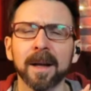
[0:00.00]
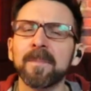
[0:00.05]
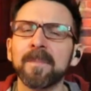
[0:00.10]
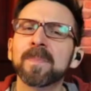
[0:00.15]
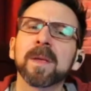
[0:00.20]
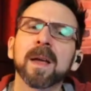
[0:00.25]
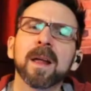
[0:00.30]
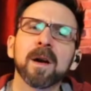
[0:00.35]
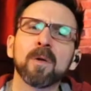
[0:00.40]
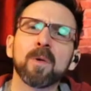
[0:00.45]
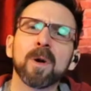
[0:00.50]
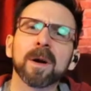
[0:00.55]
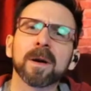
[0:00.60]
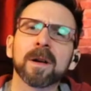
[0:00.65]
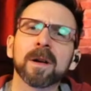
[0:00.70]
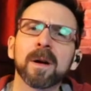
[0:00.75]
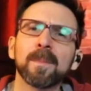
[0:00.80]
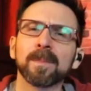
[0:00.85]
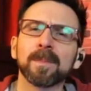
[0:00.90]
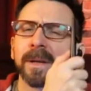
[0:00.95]
And I walk
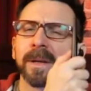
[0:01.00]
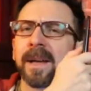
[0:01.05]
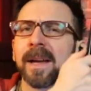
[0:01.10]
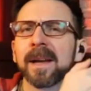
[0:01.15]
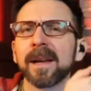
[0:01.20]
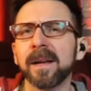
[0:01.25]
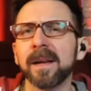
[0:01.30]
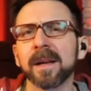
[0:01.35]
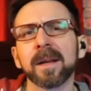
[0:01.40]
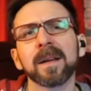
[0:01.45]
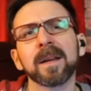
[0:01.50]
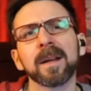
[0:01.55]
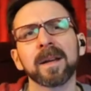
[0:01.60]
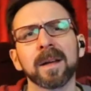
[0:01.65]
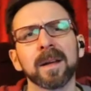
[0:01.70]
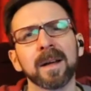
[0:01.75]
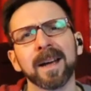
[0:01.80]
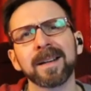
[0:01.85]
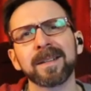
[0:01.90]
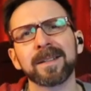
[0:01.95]
up like, hey,
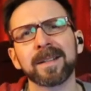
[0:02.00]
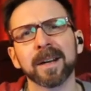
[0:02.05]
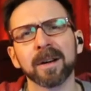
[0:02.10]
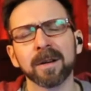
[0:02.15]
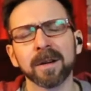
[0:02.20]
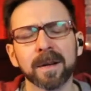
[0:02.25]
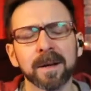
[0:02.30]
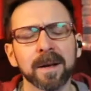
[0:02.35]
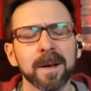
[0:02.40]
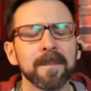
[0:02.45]
Derek.